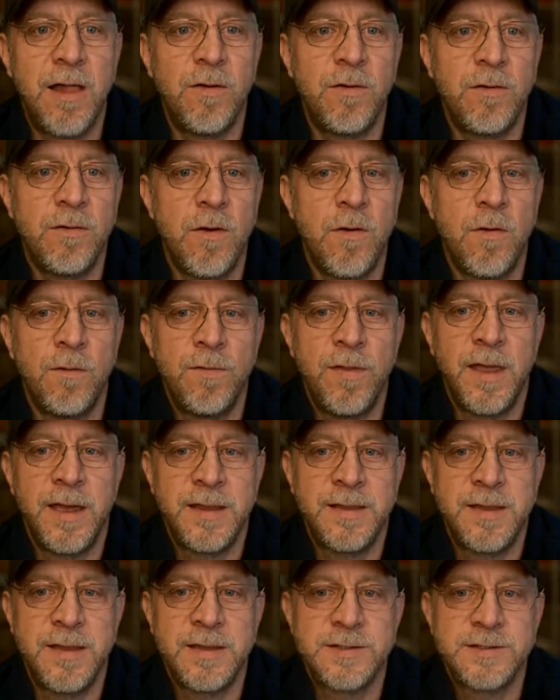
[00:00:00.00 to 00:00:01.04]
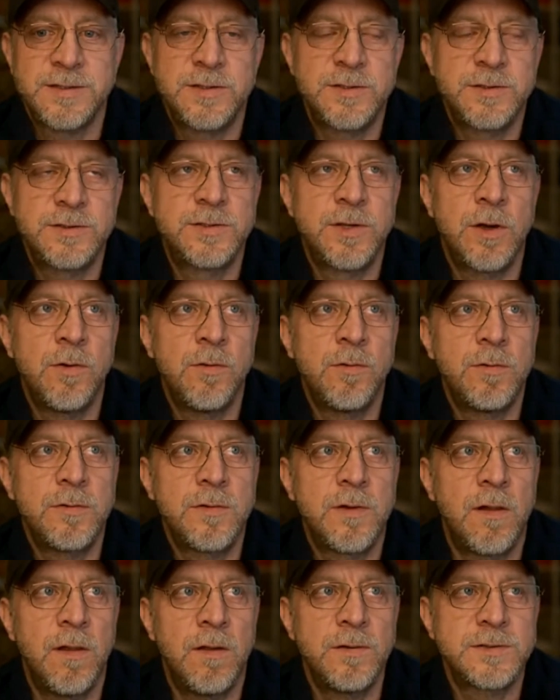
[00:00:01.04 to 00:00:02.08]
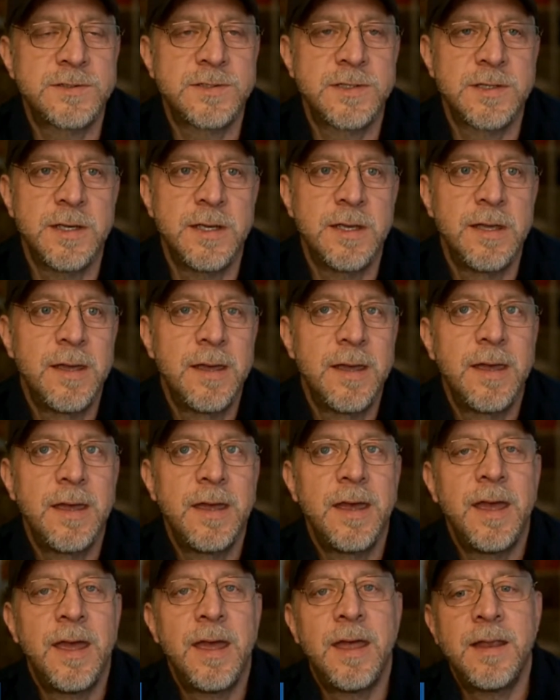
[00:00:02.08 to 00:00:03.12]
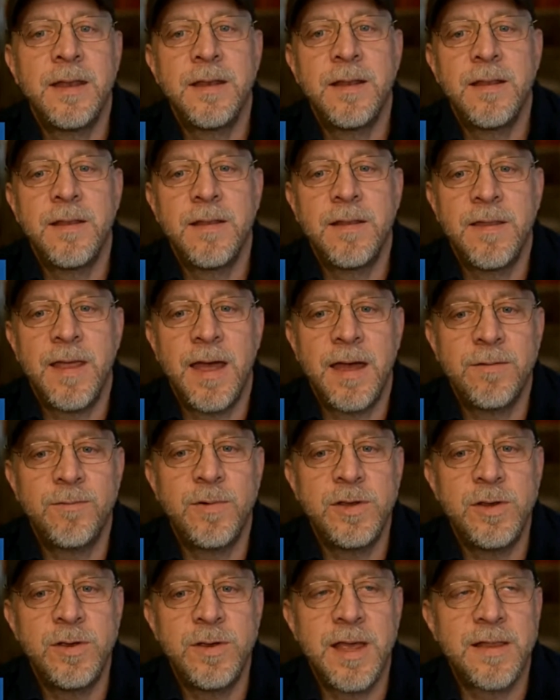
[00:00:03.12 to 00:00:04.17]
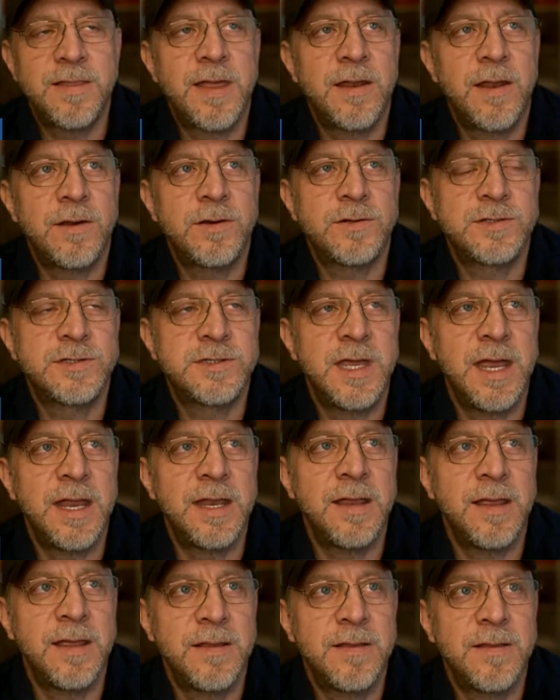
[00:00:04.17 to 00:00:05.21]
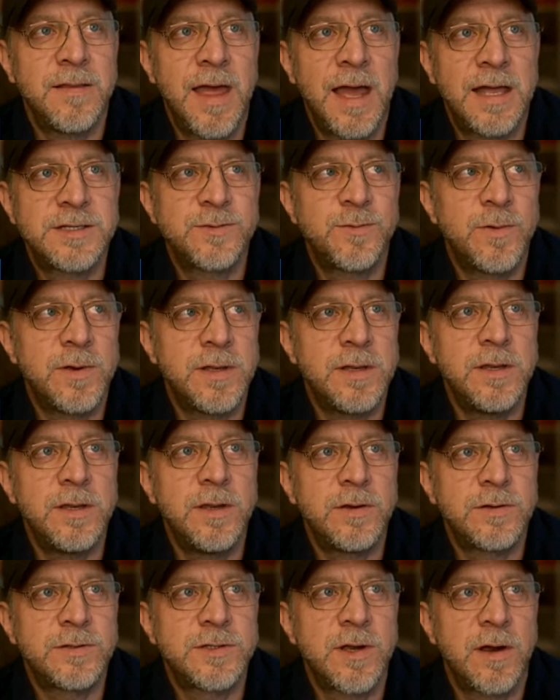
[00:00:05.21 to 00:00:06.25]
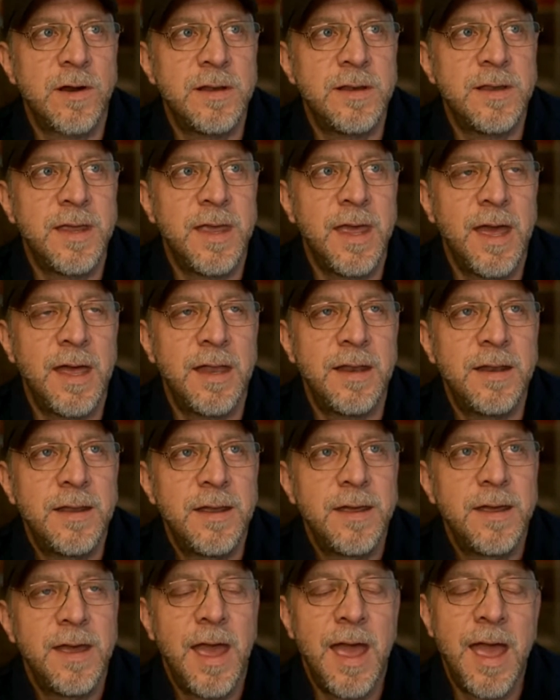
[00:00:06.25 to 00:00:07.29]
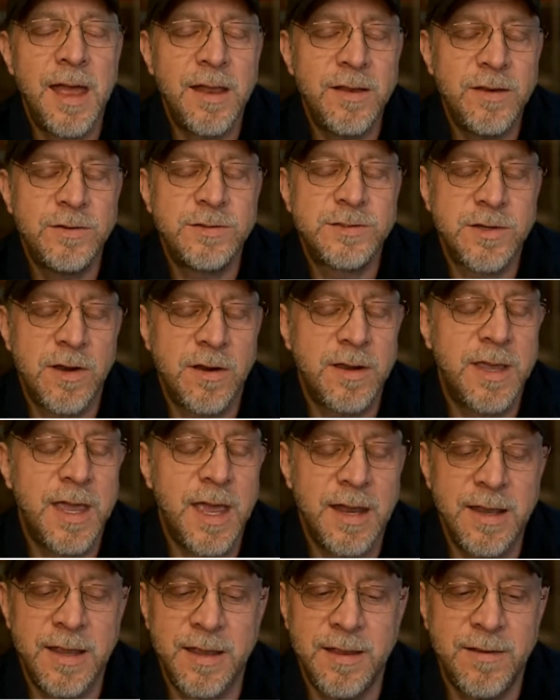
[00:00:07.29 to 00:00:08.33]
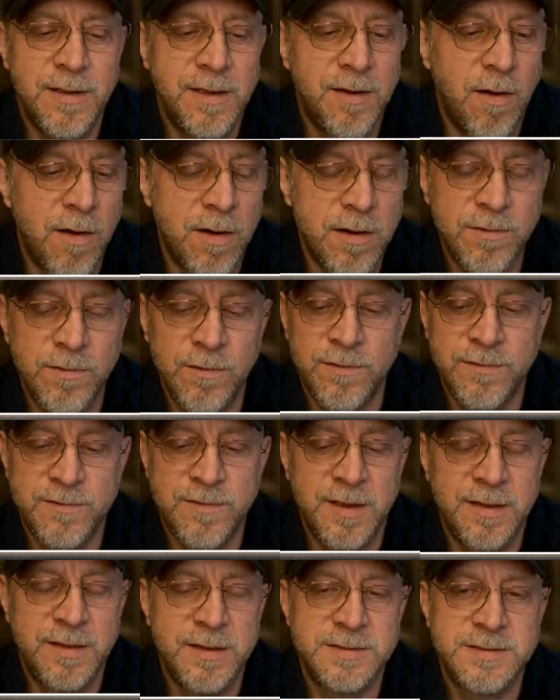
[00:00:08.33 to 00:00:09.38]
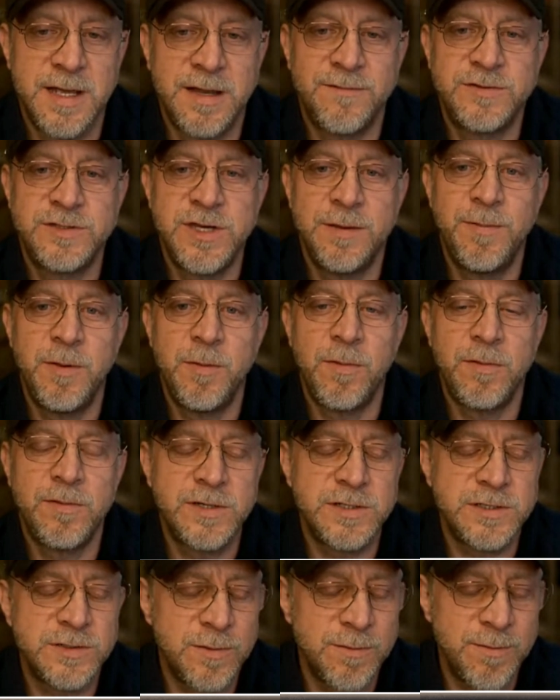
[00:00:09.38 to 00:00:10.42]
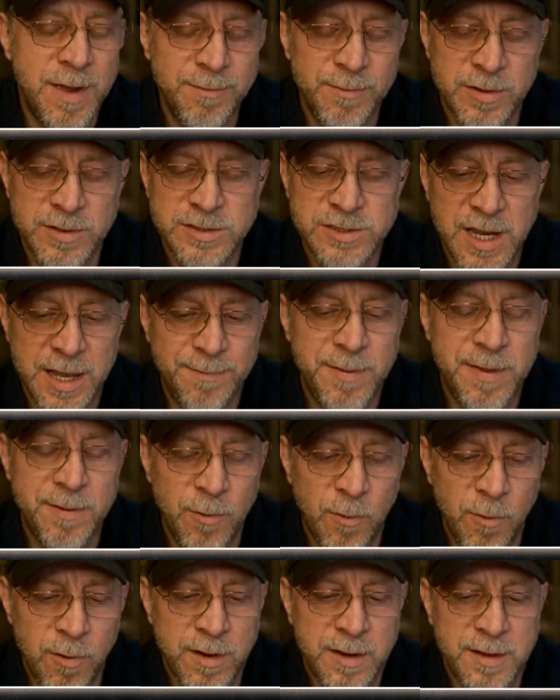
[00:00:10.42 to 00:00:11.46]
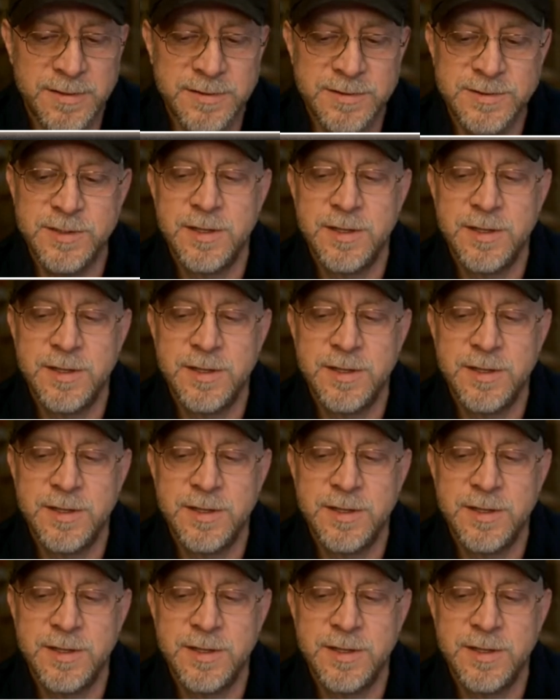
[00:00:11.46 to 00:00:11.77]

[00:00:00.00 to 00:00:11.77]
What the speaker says: gold like this so closely? And that when you get that understanding, that's when you're starting to get, and you start getting articles like this out of JP Morgan. Just remember, JP Morgan's